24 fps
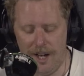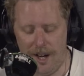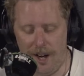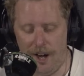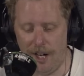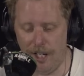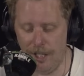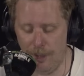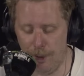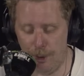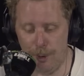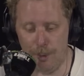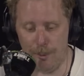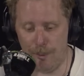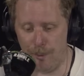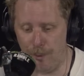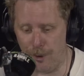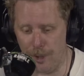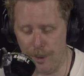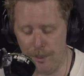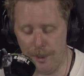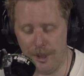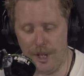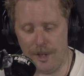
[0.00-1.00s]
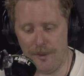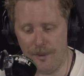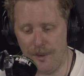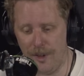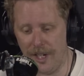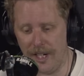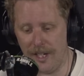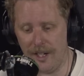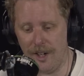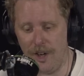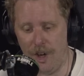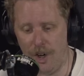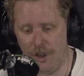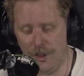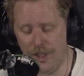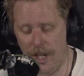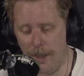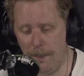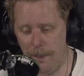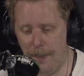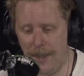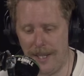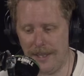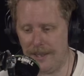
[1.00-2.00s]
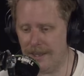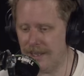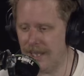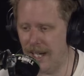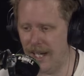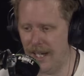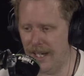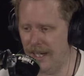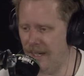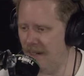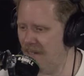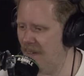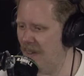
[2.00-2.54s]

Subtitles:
I look at Fulham and I think on their best day,